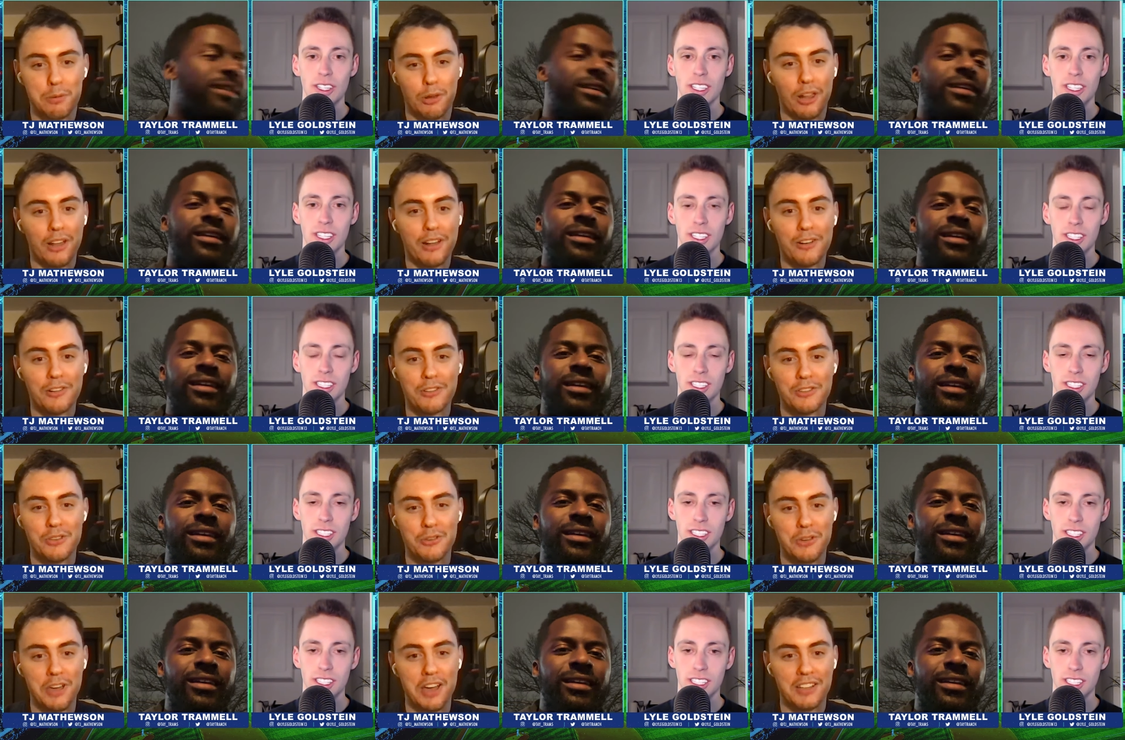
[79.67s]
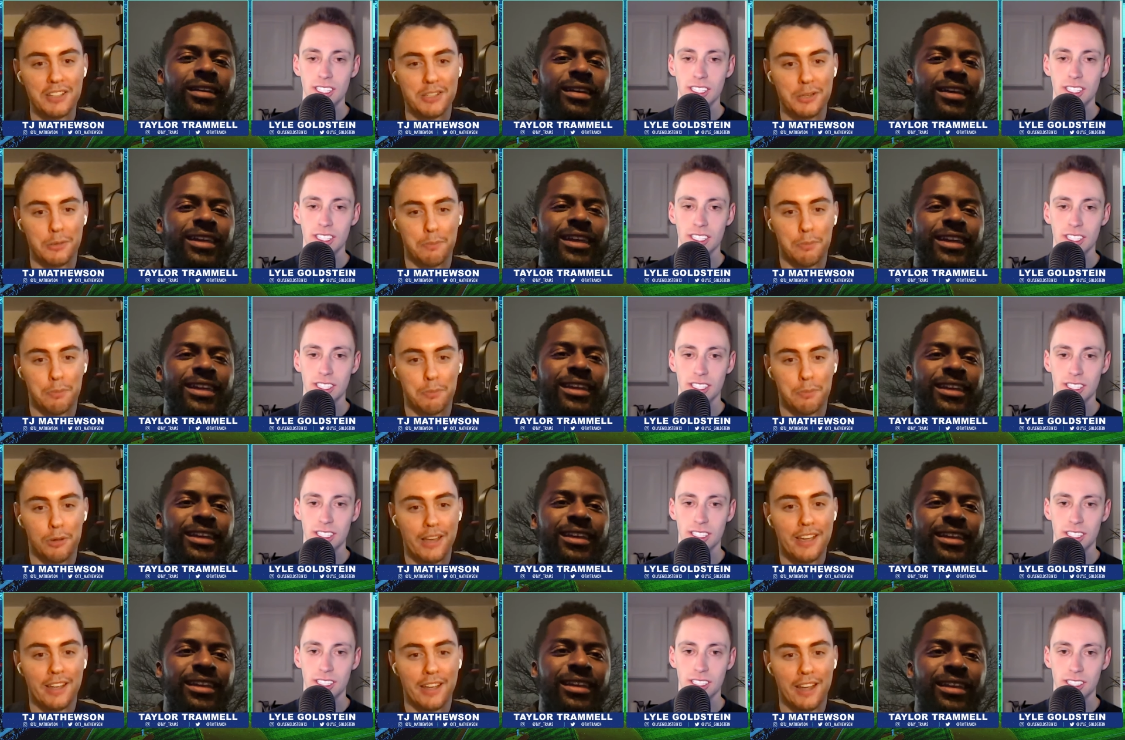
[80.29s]
Speaker 1: players you got to
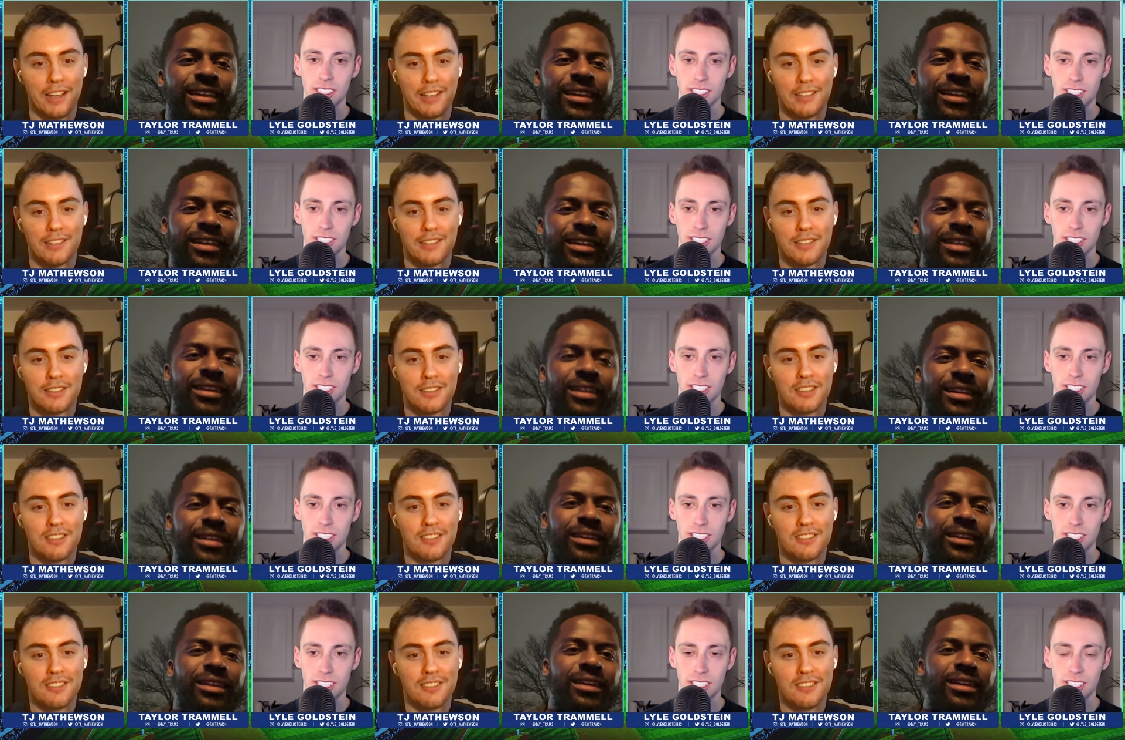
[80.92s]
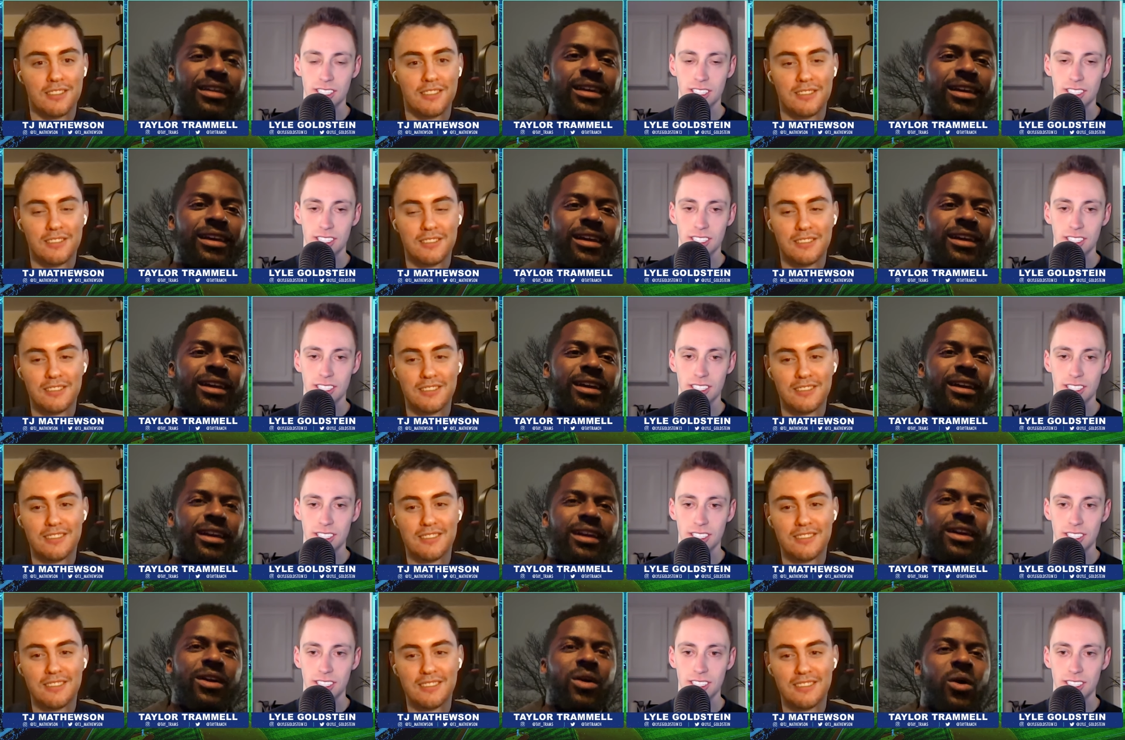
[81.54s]
play against?
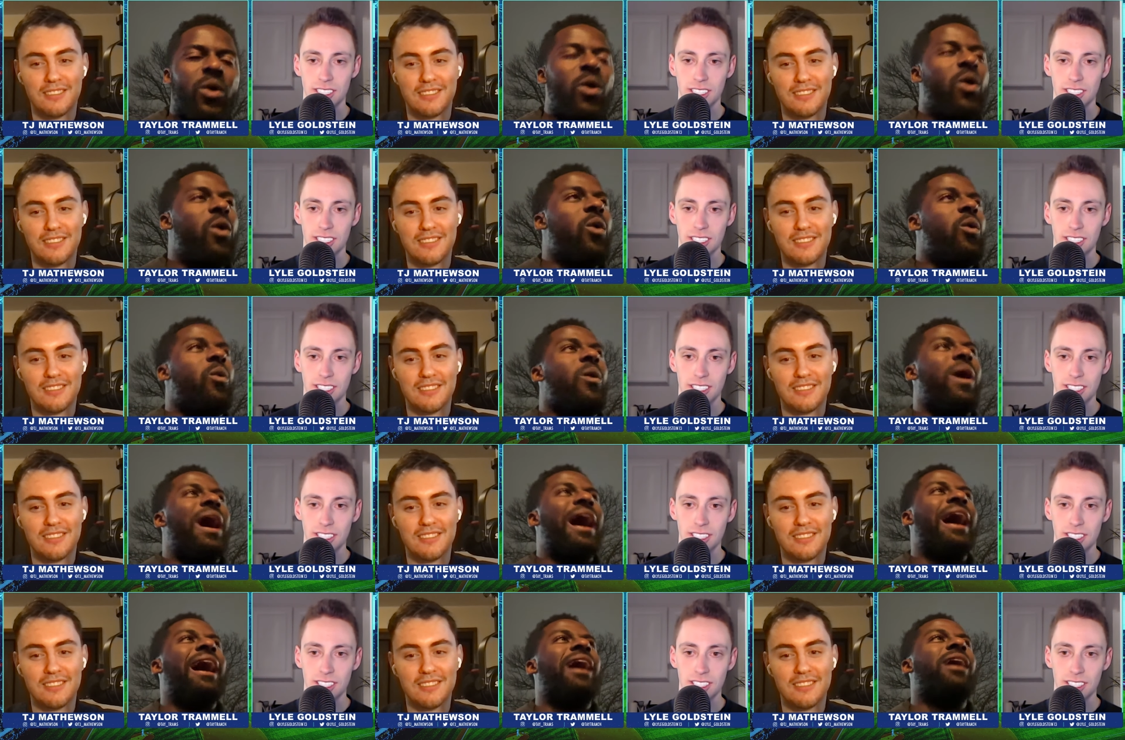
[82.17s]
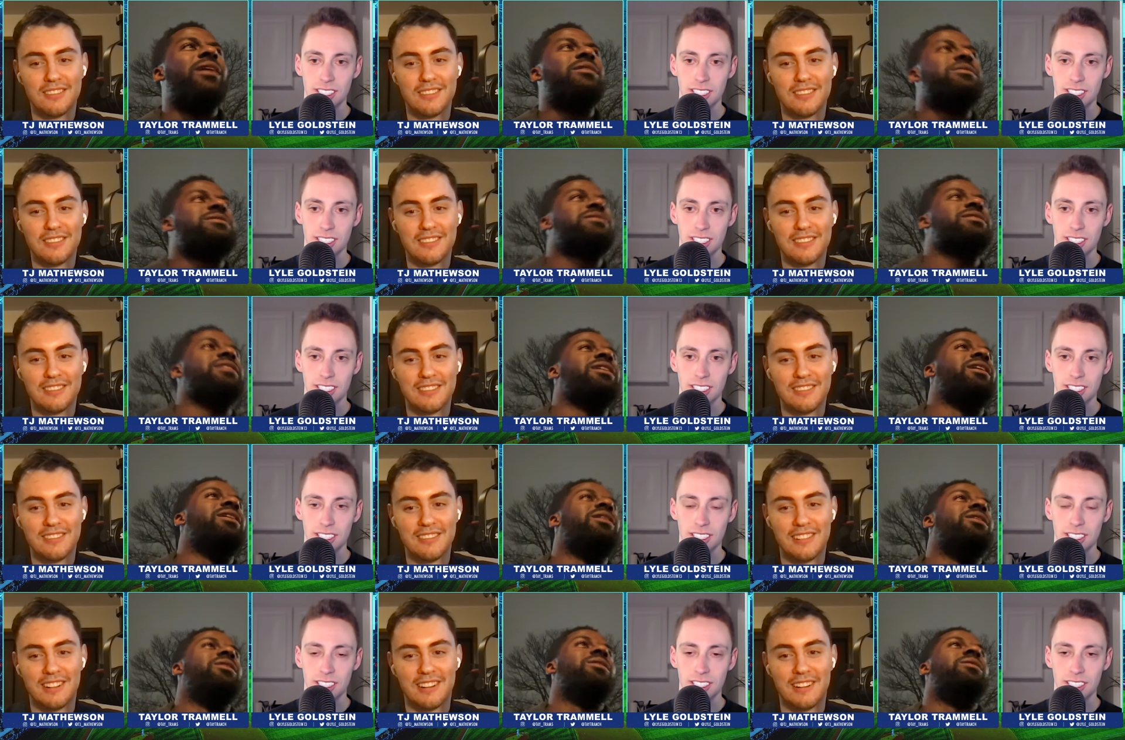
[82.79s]
Speaker 2: Oh wow.
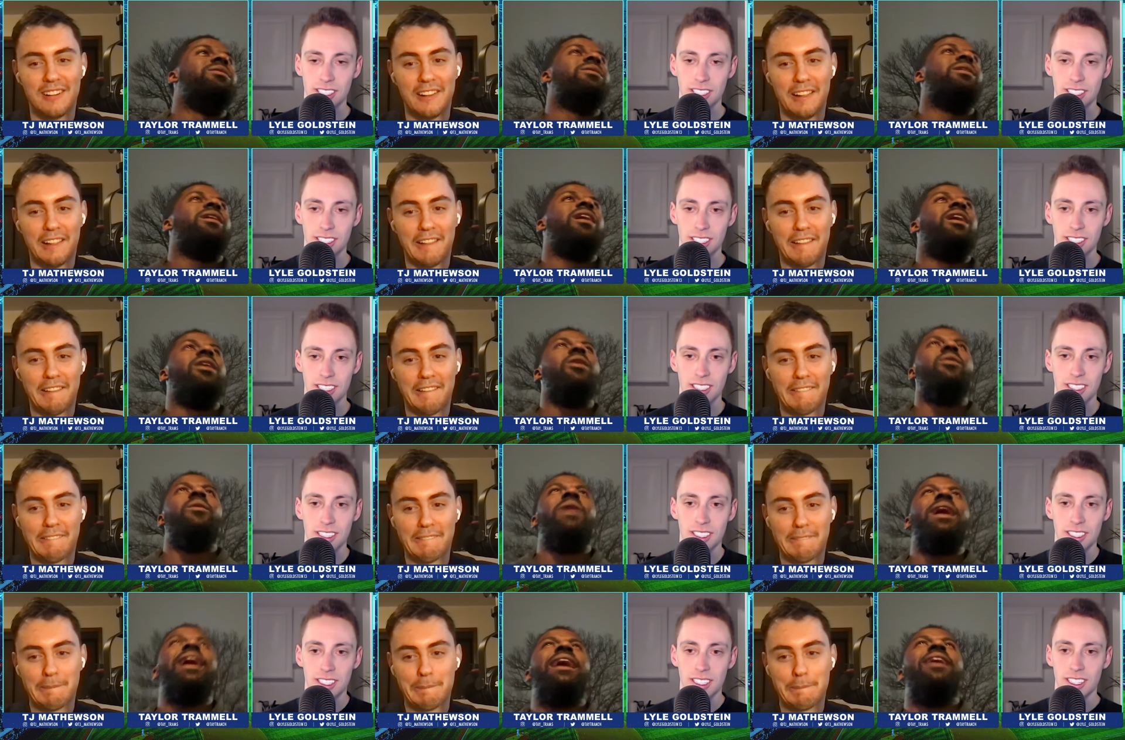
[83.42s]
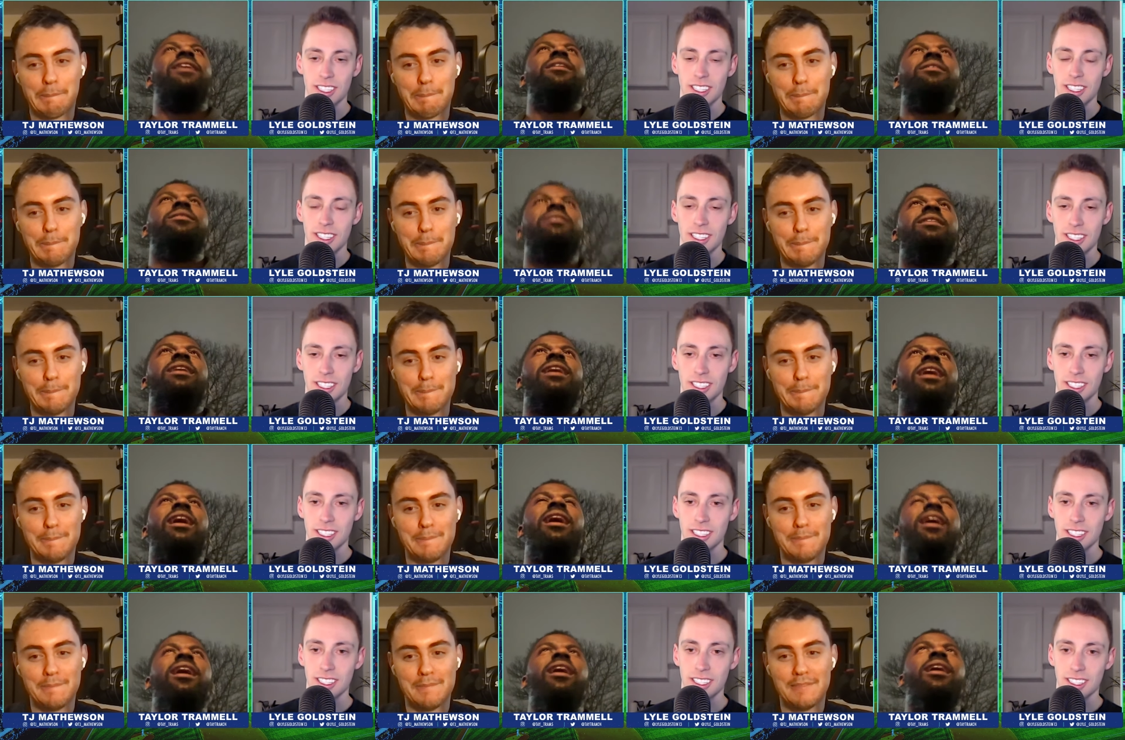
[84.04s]
So oh wow.
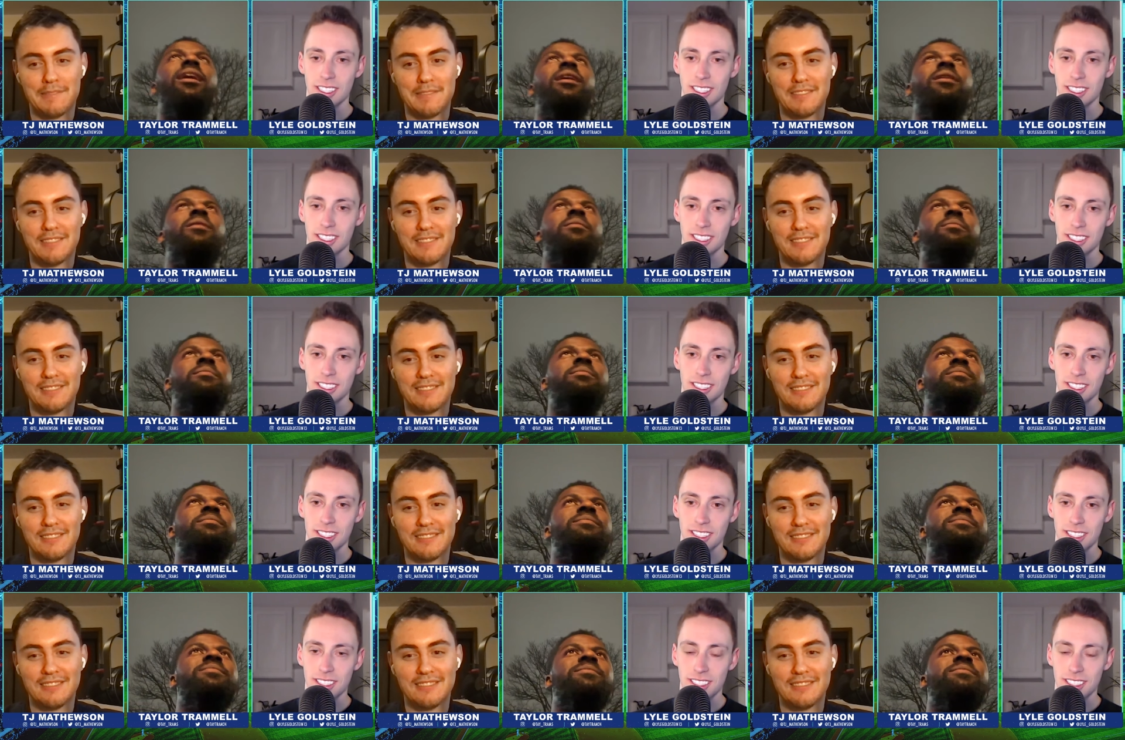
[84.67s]
Um,